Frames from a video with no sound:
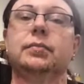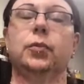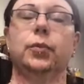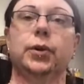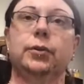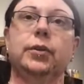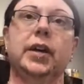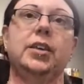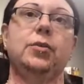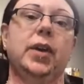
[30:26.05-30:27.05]
rue,
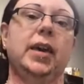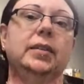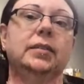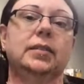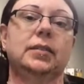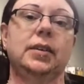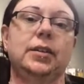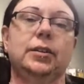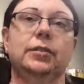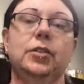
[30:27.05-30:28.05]
and you can't,
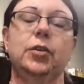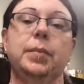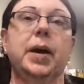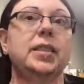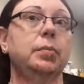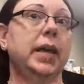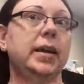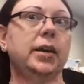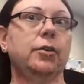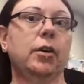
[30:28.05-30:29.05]
you can buy the plant
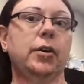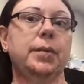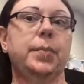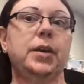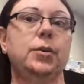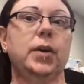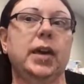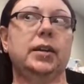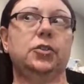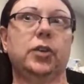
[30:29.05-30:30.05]
and grow it, but you
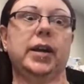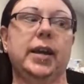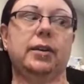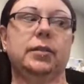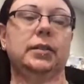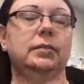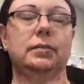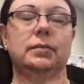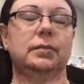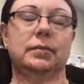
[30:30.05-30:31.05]
can't dry it out and
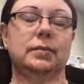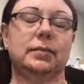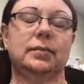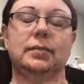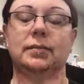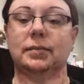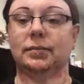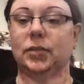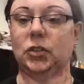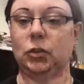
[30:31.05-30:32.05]

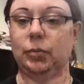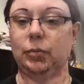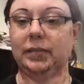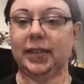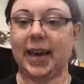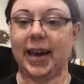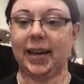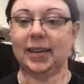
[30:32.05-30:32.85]
it's stupid. Yeah.